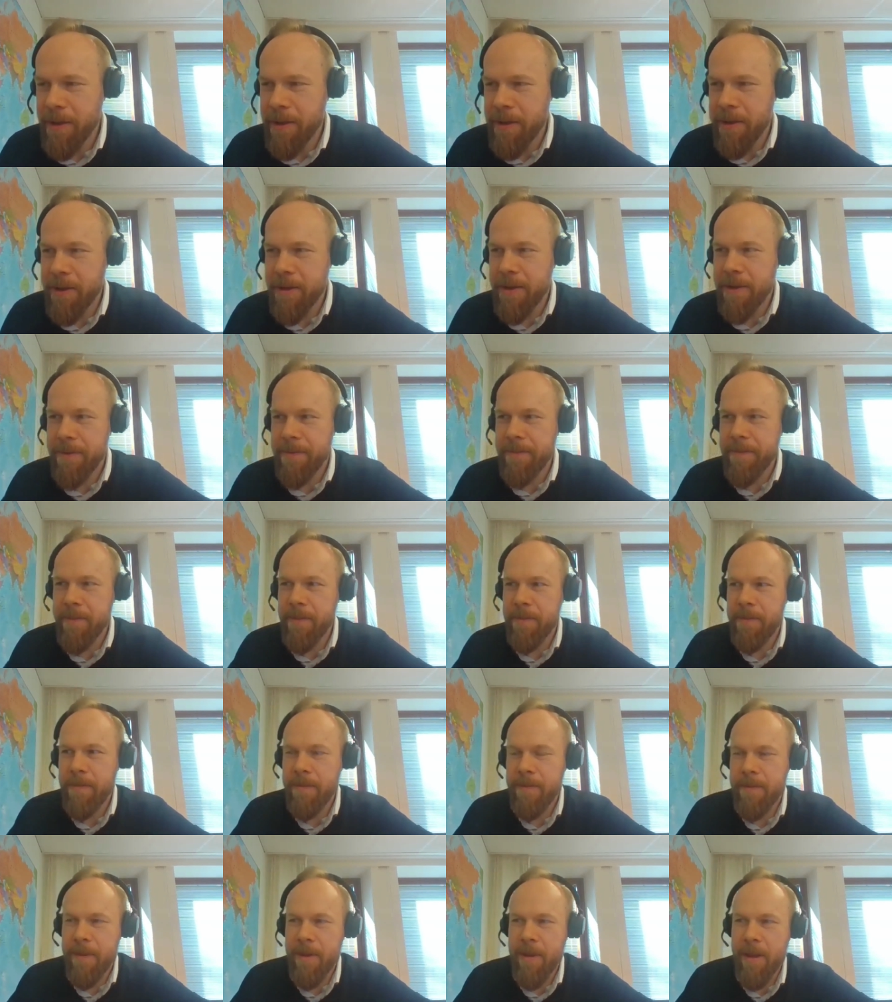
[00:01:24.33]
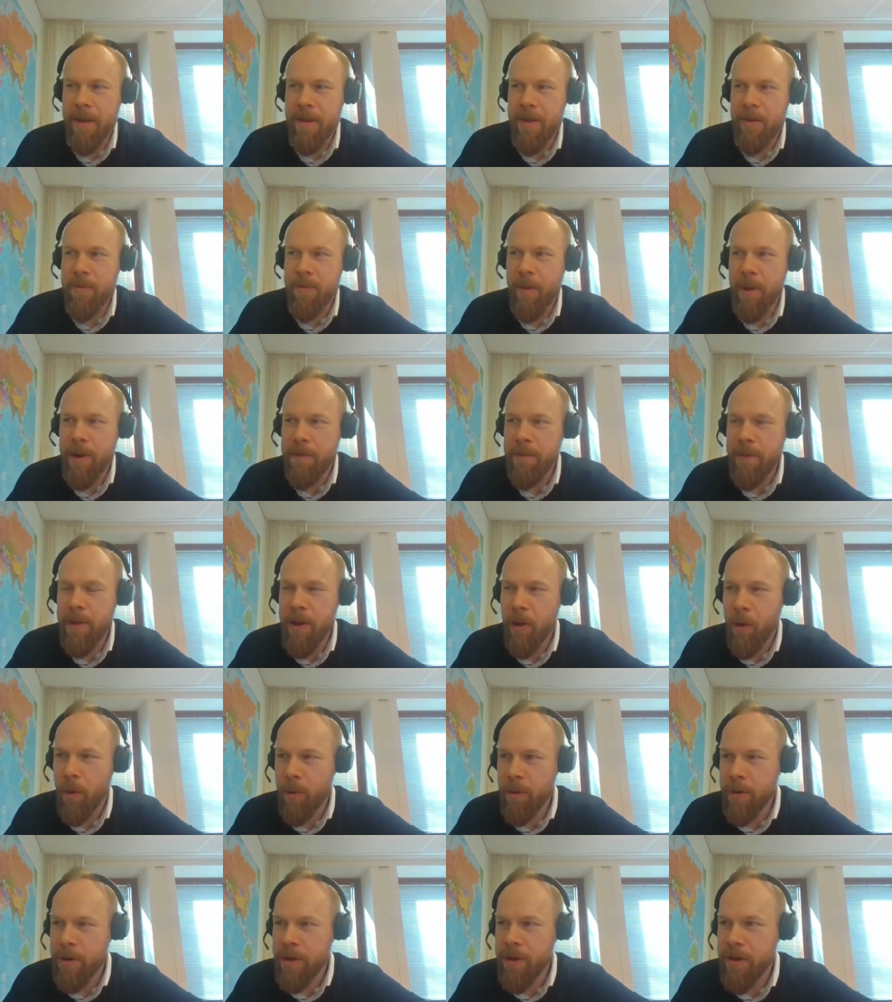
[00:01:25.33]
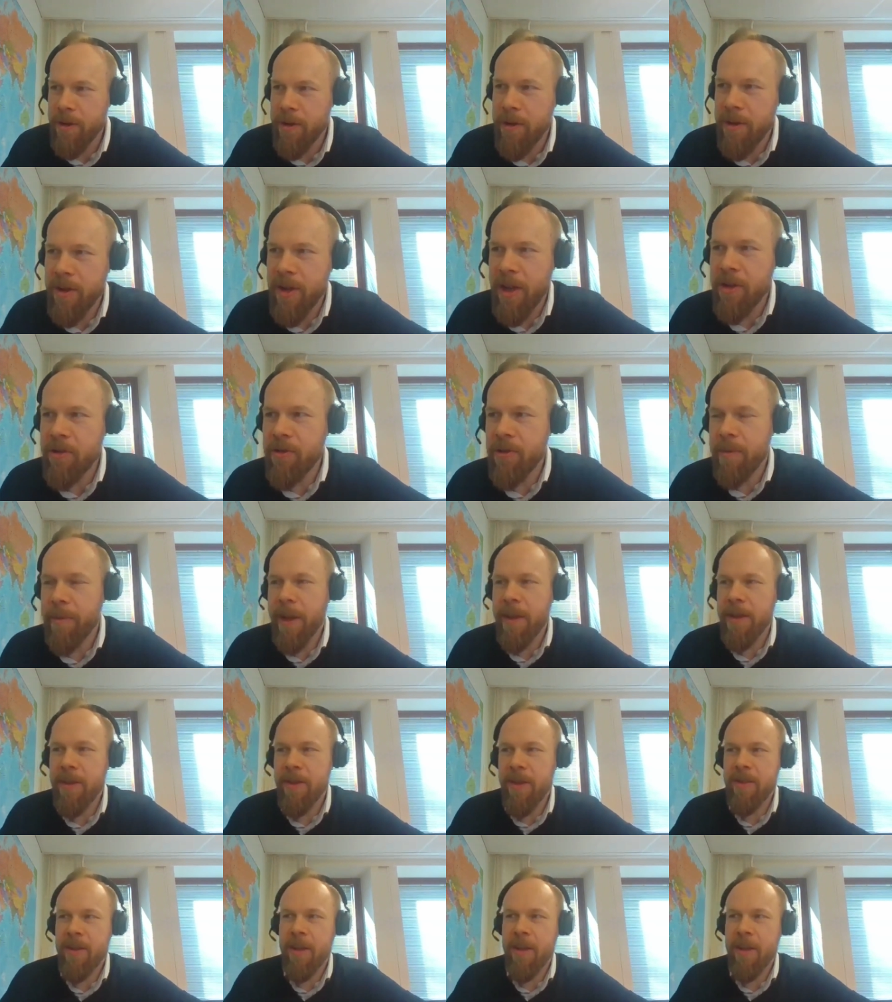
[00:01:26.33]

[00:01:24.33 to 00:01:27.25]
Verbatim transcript: Um, it's one of the oldest central banks.